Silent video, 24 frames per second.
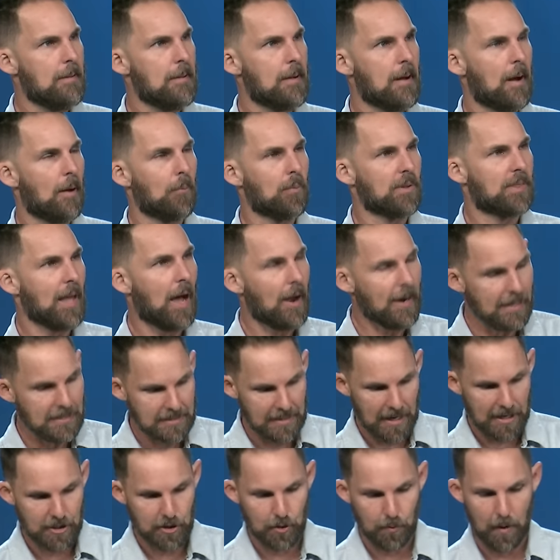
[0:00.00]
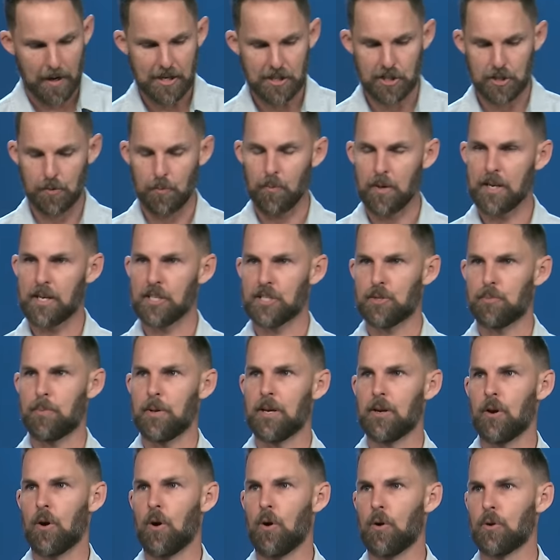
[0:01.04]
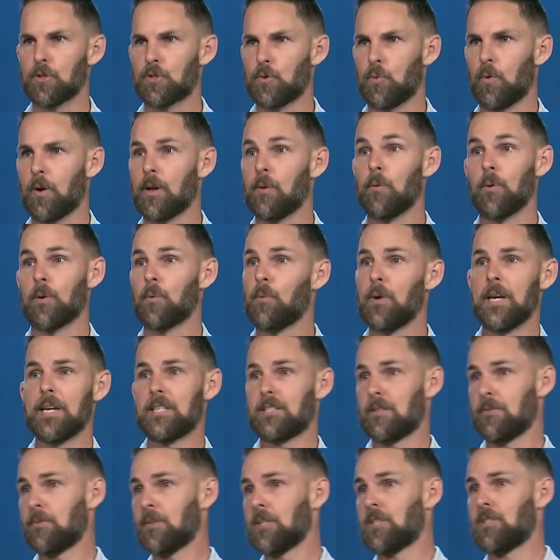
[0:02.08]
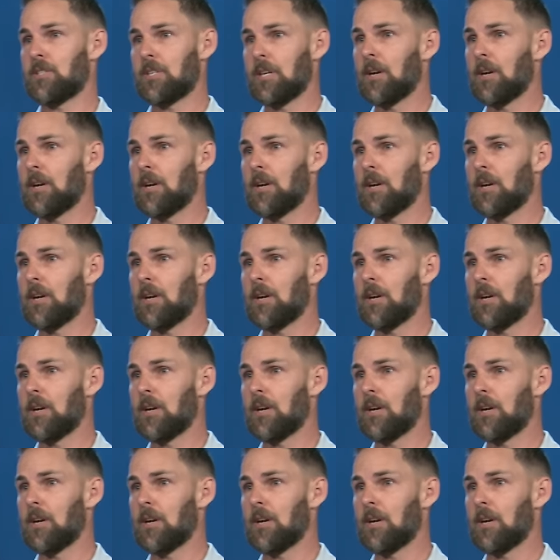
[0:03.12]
Uh, without exaggeration, we could spend all 21 weeks of this